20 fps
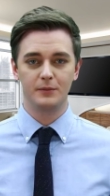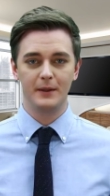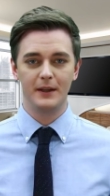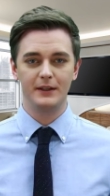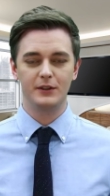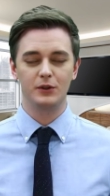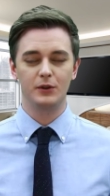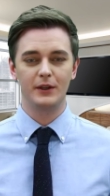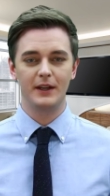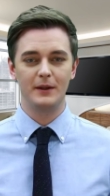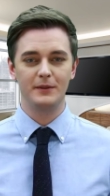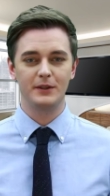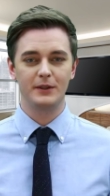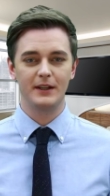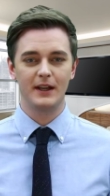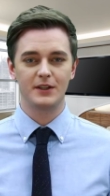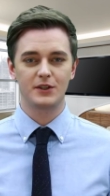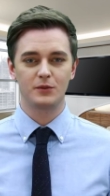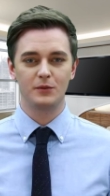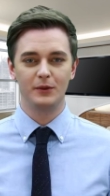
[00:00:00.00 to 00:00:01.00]
speak to an
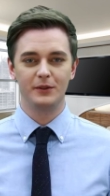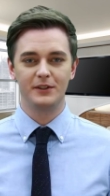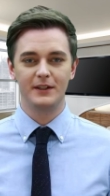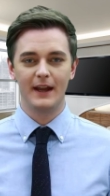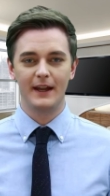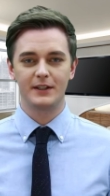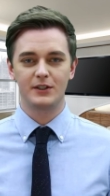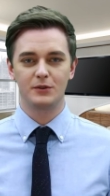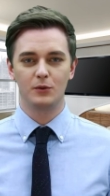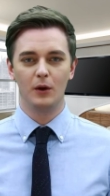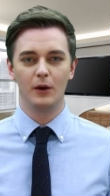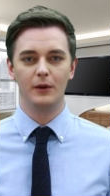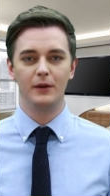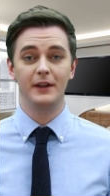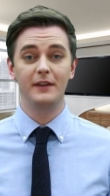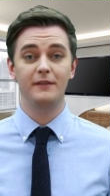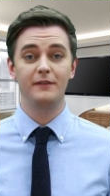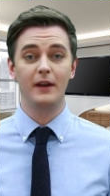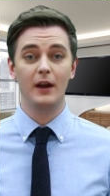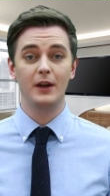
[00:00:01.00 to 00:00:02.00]
international tax
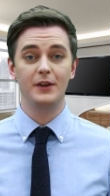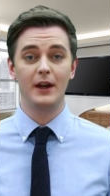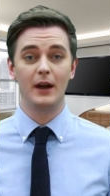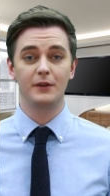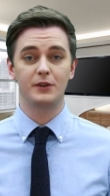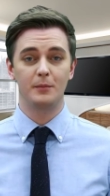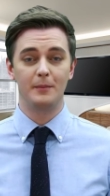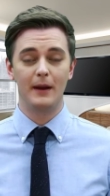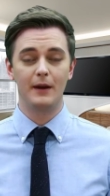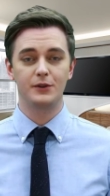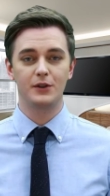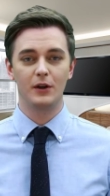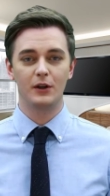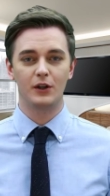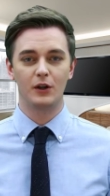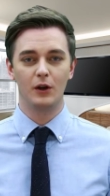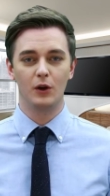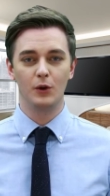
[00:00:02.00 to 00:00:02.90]
lawyer, and find out about our